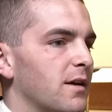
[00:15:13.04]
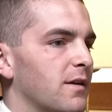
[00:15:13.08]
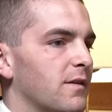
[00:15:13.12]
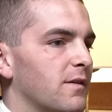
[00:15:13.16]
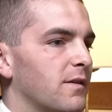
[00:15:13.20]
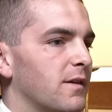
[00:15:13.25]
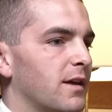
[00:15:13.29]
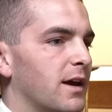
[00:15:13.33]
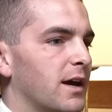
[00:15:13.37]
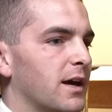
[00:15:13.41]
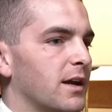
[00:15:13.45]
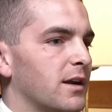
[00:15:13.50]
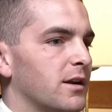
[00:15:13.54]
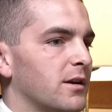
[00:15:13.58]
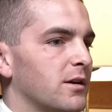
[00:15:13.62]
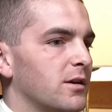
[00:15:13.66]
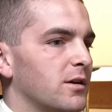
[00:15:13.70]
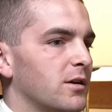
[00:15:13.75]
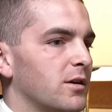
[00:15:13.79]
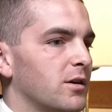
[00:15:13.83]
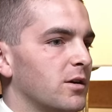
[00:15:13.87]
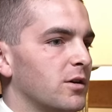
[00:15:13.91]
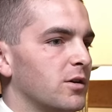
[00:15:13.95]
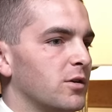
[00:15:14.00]
that
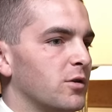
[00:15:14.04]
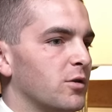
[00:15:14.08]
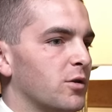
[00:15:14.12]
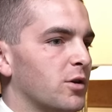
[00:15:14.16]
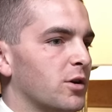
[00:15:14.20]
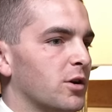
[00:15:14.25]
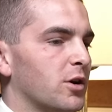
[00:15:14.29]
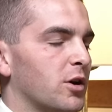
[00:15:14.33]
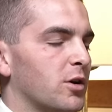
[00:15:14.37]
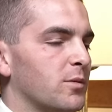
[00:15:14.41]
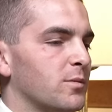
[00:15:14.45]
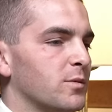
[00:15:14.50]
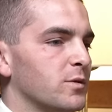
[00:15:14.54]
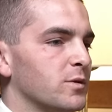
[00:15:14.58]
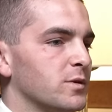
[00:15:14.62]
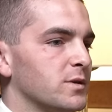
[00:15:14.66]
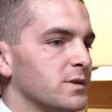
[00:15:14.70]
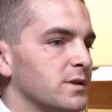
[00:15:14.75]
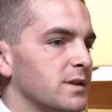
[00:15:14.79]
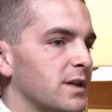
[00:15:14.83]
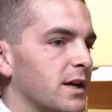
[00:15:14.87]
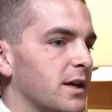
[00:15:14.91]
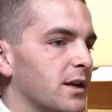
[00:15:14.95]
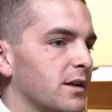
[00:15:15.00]
you could
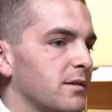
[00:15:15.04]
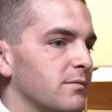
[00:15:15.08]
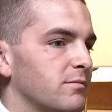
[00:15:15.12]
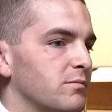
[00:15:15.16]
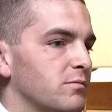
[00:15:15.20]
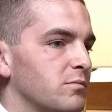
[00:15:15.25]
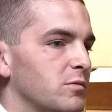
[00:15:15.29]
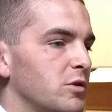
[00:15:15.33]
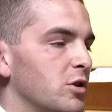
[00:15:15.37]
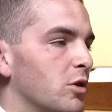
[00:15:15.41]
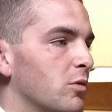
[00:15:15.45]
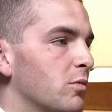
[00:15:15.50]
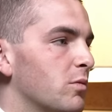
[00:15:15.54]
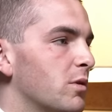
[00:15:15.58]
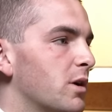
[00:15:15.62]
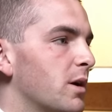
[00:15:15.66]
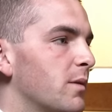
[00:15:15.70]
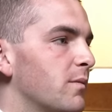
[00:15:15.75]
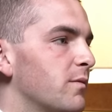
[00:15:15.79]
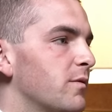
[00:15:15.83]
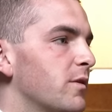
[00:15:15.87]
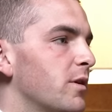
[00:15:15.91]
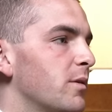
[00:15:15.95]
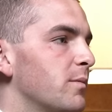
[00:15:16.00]
almost, that, you know,
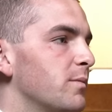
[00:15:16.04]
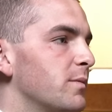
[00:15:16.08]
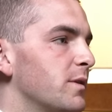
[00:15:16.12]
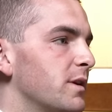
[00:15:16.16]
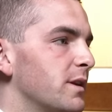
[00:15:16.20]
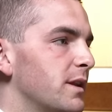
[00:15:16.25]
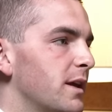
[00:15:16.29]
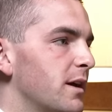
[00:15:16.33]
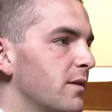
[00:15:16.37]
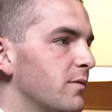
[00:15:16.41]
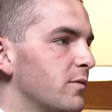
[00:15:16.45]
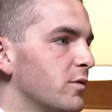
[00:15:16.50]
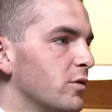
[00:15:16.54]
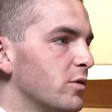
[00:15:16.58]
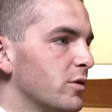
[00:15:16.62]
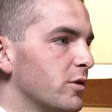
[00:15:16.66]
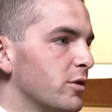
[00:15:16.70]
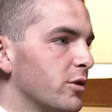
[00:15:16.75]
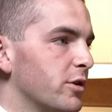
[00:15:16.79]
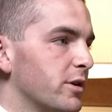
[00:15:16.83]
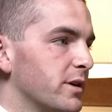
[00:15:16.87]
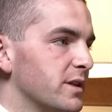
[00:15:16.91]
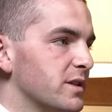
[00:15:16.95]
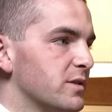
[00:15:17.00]
come from the devil
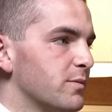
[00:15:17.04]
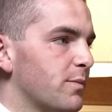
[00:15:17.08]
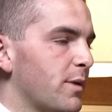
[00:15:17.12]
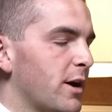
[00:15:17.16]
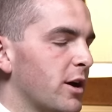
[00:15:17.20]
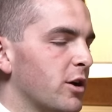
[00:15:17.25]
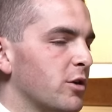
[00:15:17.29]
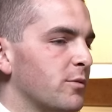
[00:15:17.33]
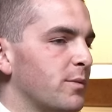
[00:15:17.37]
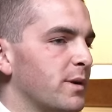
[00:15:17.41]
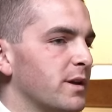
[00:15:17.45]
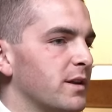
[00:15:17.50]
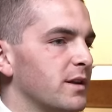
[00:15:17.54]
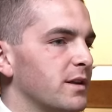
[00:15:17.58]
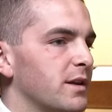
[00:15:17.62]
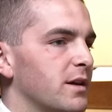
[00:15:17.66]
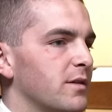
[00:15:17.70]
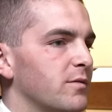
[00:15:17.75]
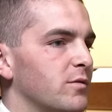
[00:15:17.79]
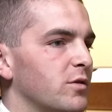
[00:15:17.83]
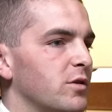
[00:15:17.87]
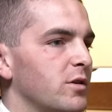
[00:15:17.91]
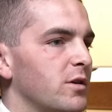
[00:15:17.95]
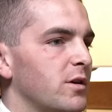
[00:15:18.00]
or inspired by the
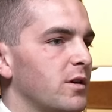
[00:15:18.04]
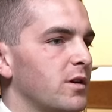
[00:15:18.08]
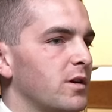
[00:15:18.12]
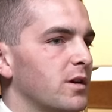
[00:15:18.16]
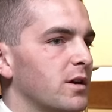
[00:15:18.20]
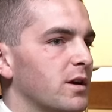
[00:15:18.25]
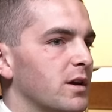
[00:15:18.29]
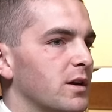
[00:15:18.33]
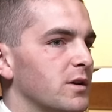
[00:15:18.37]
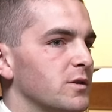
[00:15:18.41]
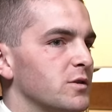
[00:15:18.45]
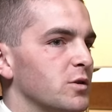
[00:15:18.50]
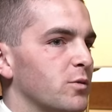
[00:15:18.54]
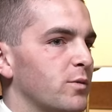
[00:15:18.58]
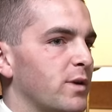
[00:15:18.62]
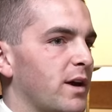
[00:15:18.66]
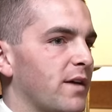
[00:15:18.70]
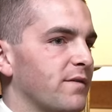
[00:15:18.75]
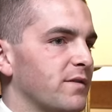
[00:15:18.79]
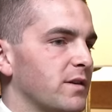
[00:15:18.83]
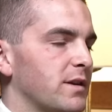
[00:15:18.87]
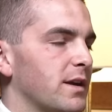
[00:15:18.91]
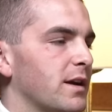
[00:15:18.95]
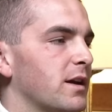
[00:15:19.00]
devil. And so we
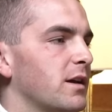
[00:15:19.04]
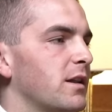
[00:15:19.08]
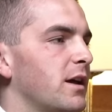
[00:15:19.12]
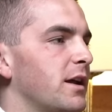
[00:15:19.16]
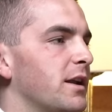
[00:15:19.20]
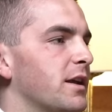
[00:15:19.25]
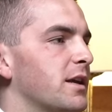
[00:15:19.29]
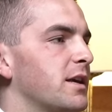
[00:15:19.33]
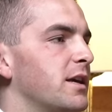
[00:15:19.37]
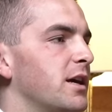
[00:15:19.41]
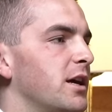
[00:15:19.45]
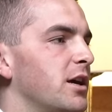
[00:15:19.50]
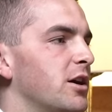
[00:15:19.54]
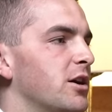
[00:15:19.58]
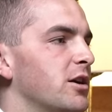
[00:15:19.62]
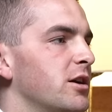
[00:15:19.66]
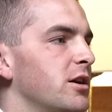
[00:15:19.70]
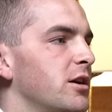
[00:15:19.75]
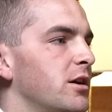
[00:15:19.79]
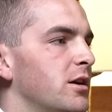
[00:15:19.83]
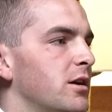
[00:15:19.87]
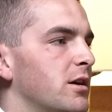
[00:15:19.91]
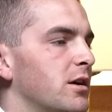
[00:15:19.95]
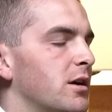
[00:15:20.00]
have to take a lot of care
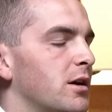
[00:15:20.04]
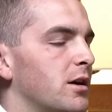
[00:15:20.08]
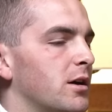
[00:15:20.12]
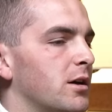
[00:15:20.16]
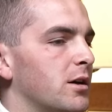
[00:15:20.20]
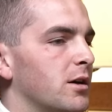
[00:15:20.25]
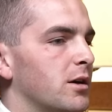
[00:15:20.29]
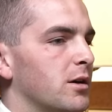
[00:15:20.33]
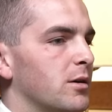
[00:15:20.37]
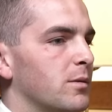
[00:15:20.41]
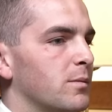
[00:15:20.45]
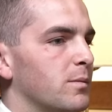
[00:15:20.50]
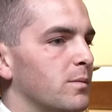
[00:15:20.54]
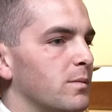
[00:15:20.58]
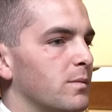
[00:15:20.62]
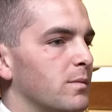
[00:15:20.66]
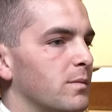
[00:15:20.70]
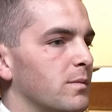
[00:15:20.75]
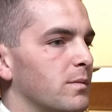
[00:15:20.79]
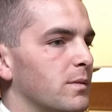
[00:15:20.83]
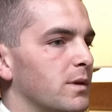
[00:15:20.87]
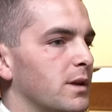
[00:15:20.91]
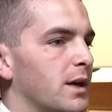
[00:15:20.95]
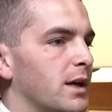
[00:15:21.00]

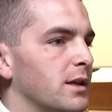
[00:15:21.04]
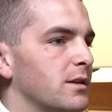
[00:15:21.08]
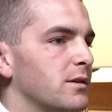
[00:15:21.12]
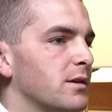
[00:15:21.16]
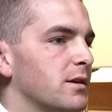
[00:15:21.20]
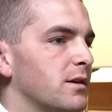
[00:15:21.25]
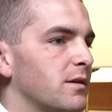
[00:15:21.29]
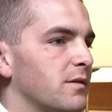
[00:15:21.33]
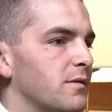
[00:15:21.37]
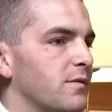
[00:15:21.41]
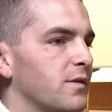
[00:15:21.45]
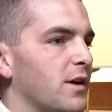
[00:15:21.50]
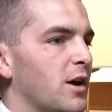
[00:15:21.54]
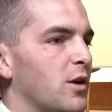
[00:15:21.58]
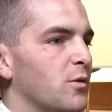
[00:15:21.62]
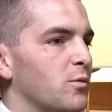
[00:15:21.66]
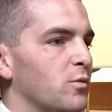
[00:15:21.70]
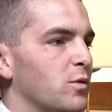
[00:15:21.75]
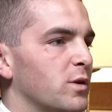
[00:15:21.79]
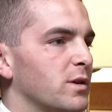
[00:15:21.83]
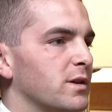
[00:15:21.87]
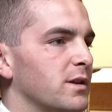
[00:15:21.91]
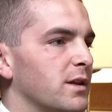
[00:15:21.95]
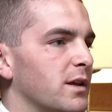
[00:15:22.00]
not to confound
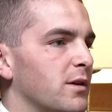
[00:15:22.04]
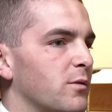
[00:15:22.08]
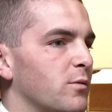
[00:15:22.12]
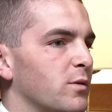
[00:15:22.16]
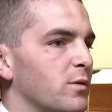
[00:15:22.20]
one thing